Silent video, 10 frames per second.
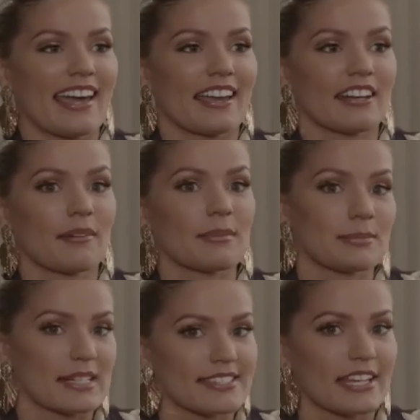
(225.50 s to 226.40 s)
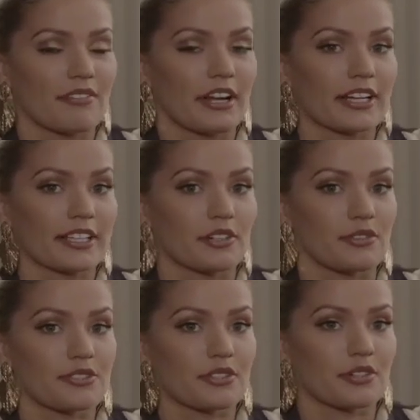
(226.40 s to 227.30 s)
And me, myself, I
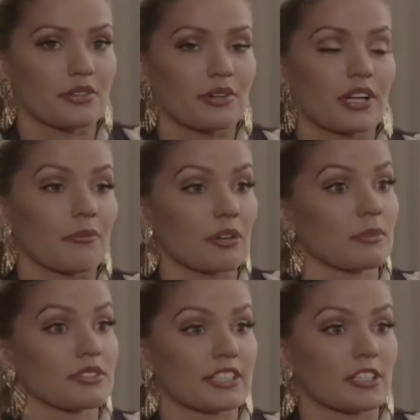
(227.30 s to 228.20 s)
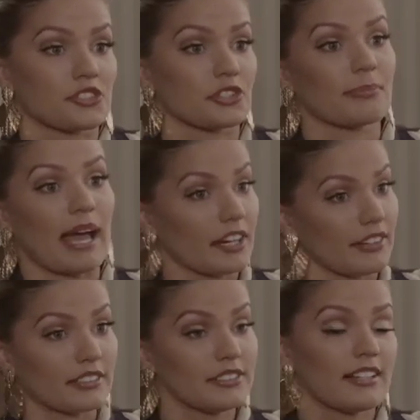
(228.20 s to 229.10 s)
also come from a multicultural
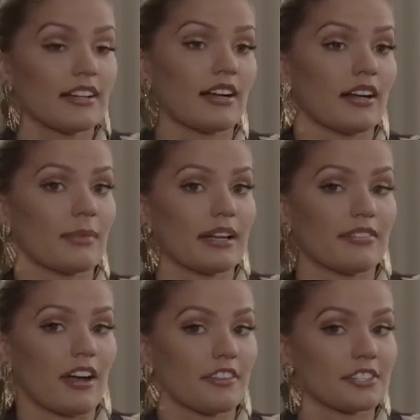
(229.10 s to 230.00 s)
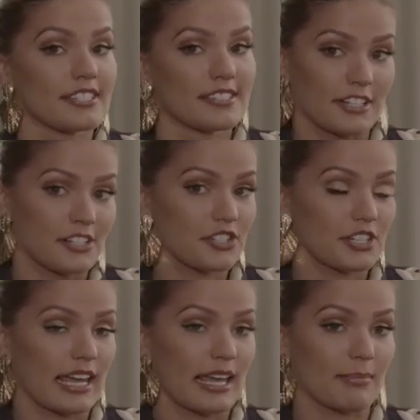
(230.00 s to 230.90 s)
background. My father is
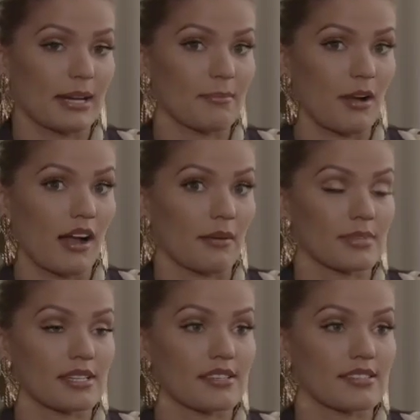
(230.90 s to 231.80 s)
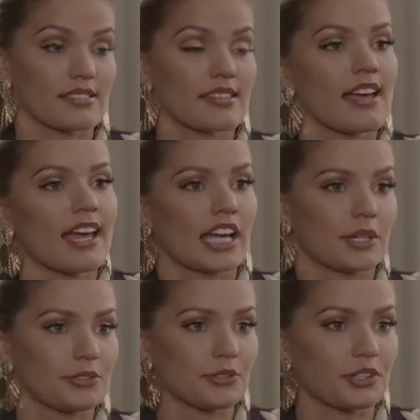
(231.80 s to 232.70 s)
Dutch, and my mom is
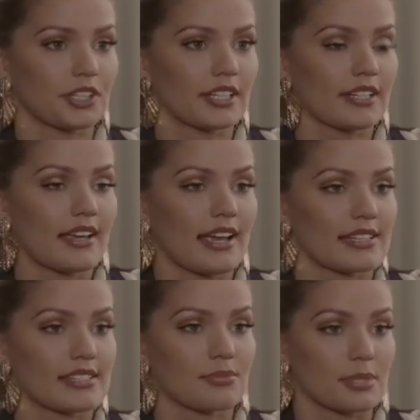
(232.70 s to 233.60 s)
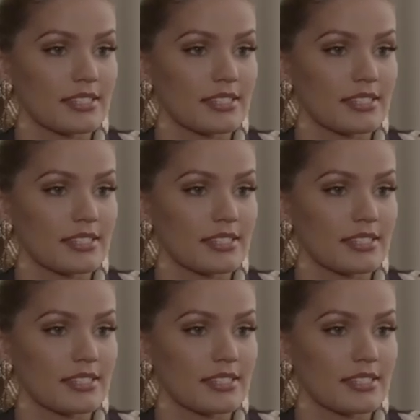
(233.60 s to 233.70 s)
Ecuadorian and